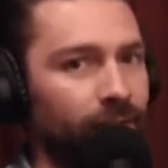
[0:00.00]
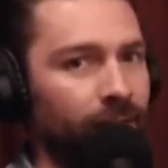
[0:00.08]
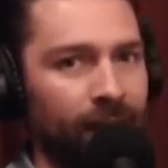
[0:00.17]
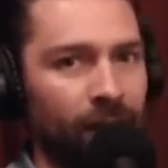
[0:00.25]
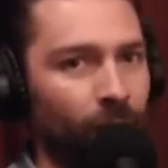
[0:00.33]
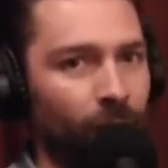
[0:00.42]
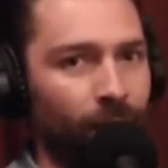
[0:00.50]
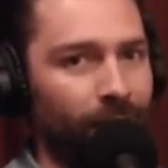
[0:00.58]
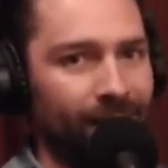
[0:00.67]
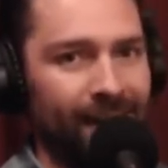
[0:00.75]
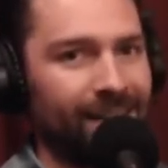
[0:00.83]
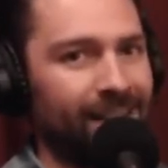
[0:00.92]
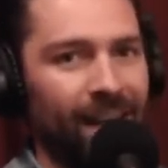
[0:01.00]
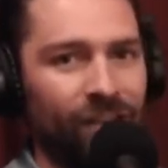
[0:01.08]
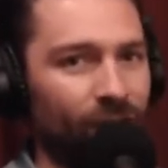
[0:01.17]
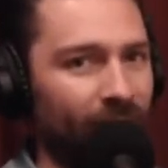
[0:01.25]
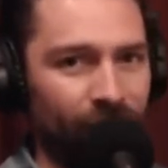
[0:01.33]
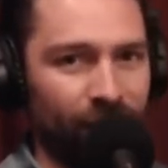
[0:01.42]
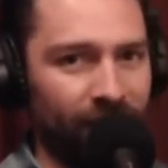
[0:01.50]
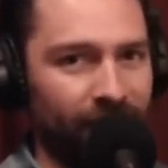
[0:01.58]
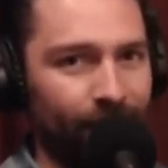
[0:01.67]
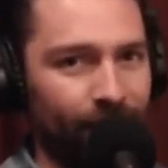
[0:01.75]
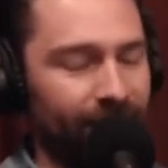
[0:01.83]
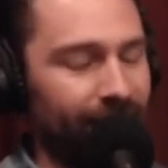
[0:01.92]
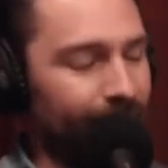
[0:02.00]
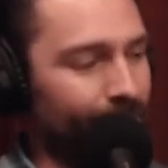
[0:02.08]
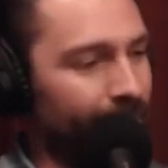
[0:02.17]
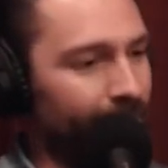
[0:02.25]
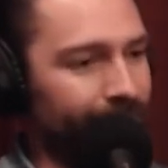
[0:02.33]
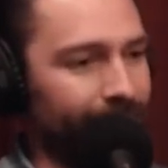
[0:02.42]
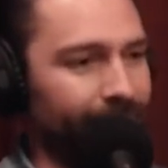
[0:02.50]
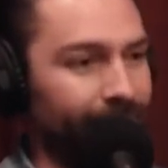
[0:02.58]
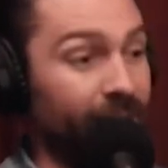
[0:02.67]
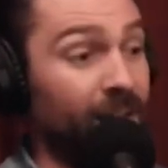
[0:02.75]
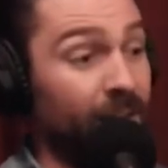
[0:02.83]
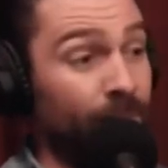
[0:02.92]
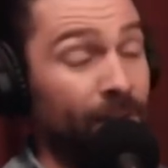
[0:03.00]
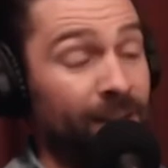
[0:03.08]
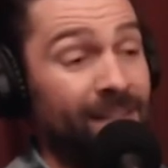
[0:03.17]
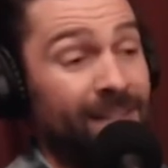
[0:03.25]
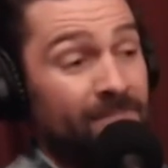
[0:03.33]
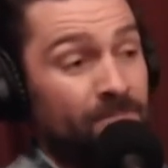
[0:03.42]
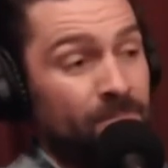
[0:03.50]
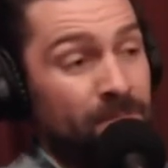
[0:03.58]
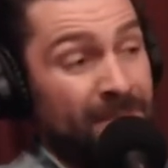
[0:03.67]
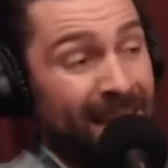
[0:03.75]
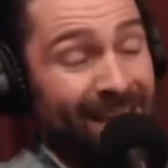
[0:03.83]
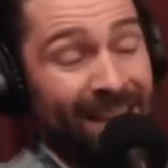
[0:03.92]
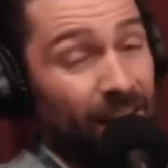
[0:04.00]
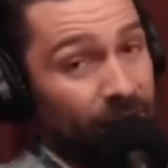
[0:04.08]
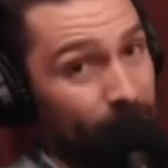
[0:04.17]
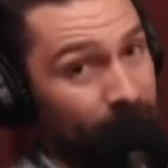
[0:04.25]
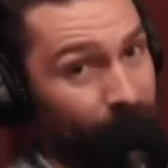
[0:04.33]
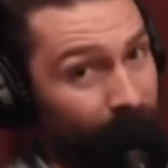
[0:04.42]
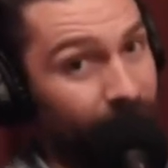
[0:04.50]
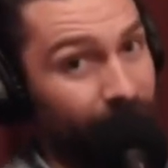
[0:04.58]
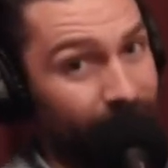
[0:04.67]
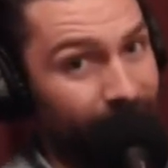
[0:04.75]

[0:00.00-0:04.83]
You know, it takes the edge off everything. I'm just like, man, like, because they're still expensive cars.